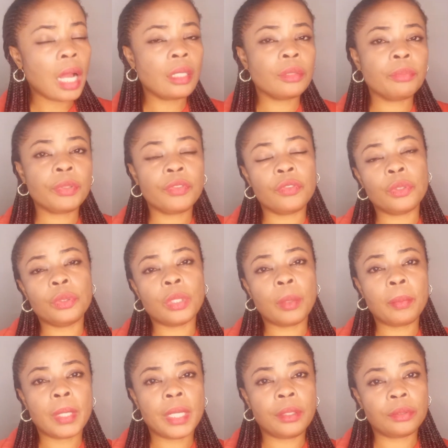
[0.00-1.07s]
before you
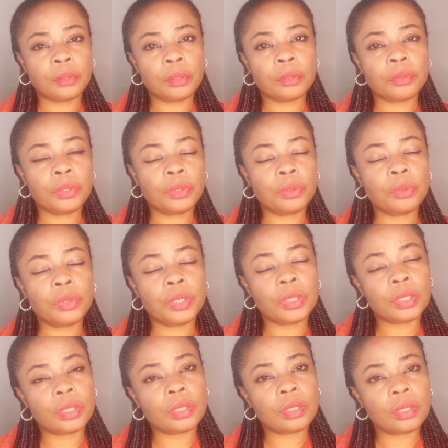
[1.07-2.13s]
apply your sunscreen, so
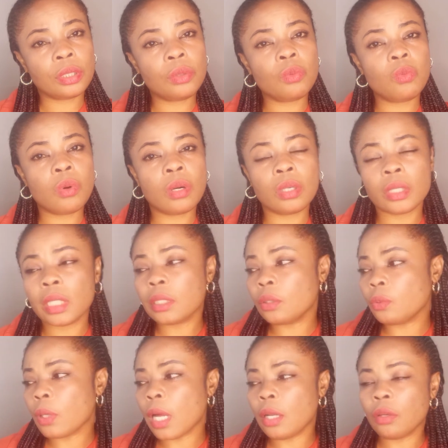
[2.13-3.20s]
it still works. That
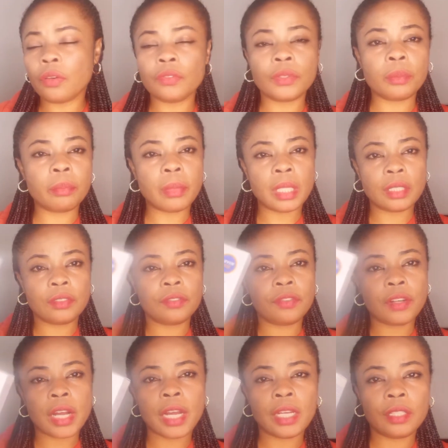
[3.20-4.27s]
is why I love the
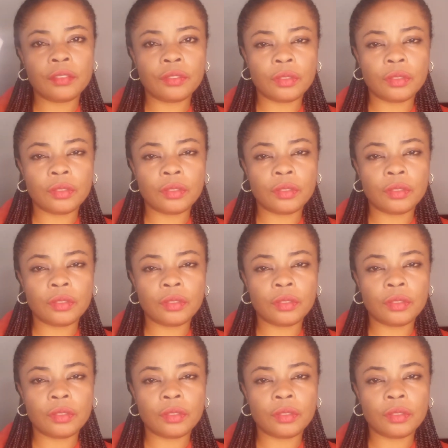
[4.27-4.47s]
mattify